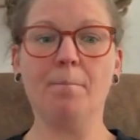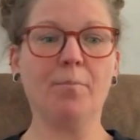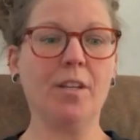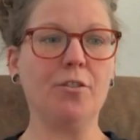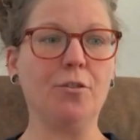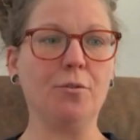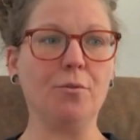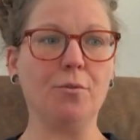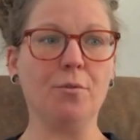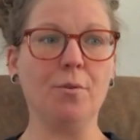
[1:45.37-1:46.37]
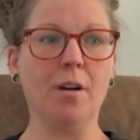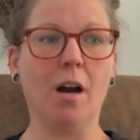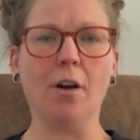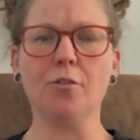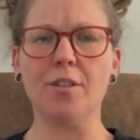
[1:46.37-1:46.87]
to
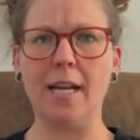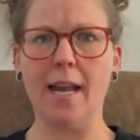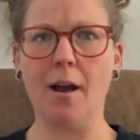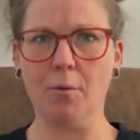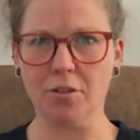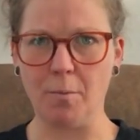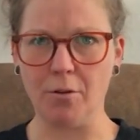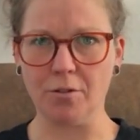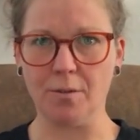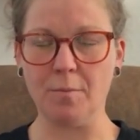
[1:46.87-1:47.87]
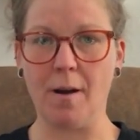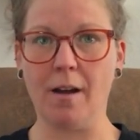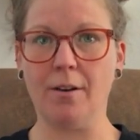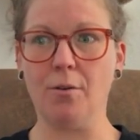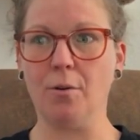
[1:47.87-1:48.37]
understand how we're supposed to
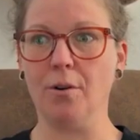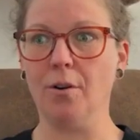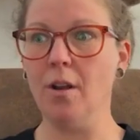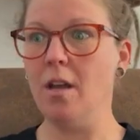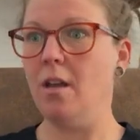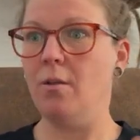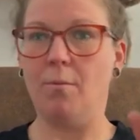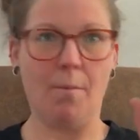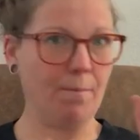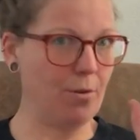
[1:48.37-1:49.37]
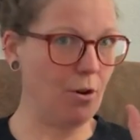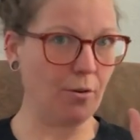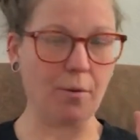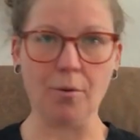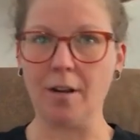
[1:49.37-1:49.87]
respond or know
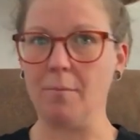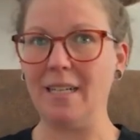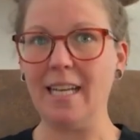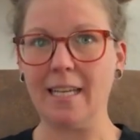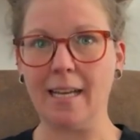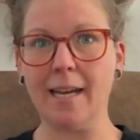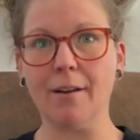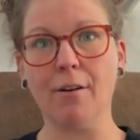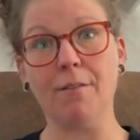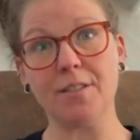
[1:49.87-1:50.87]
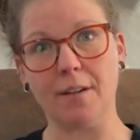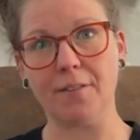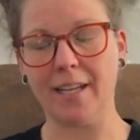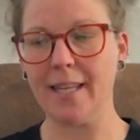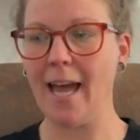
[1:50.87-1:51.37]
that we're going to be taken care of, stuff
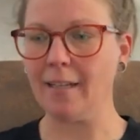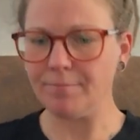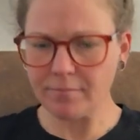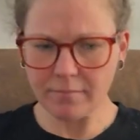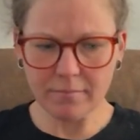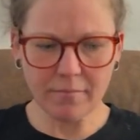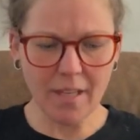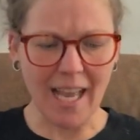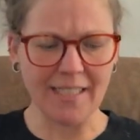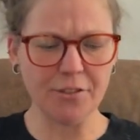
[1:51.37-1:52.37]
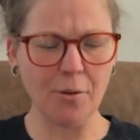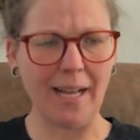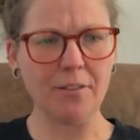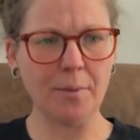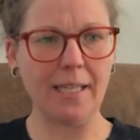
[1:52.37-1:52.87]
like that. And so
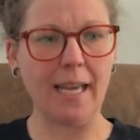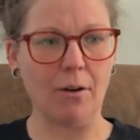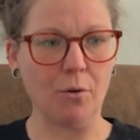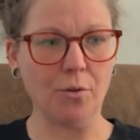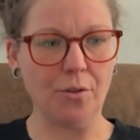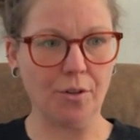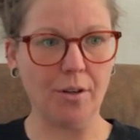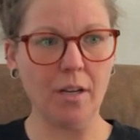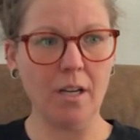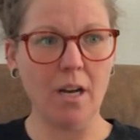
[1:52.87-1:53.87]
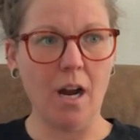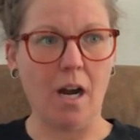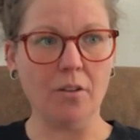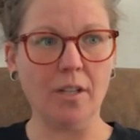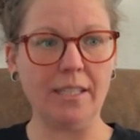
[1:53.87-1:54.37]
as we get older,
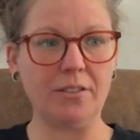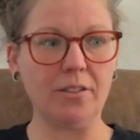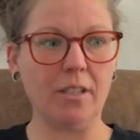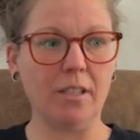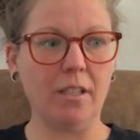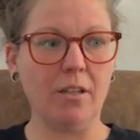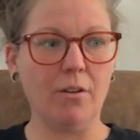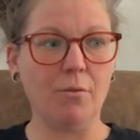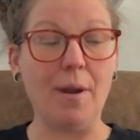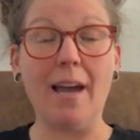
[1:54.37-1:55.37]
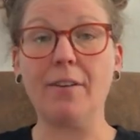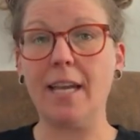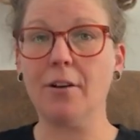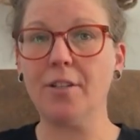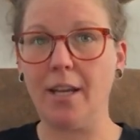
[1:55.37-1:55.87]
unless we have a
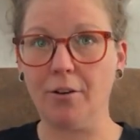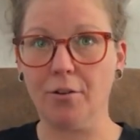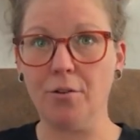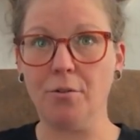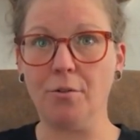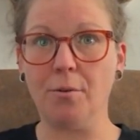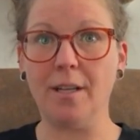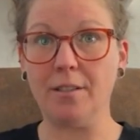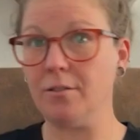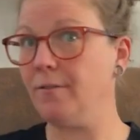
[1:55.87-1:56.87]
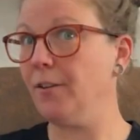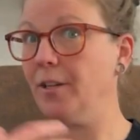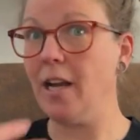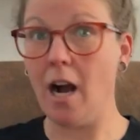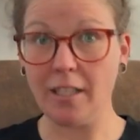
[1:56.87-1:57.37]
caretaker who is very
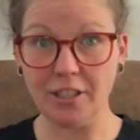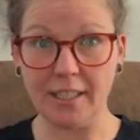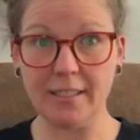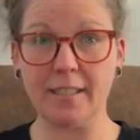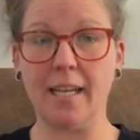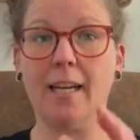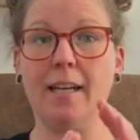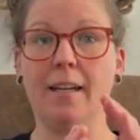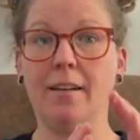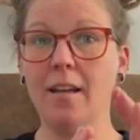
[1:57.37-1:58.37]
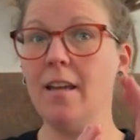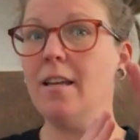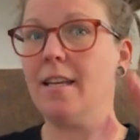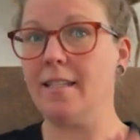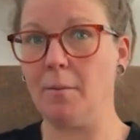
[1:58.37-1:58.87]
conscious and
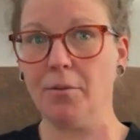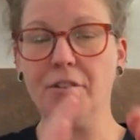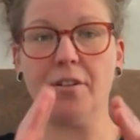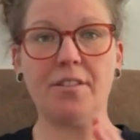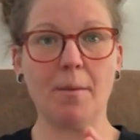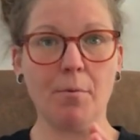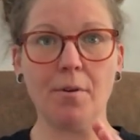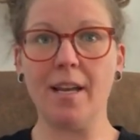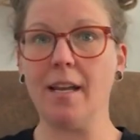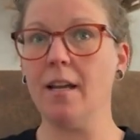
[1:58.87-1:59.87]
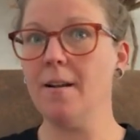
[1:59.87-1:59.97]
is able to separate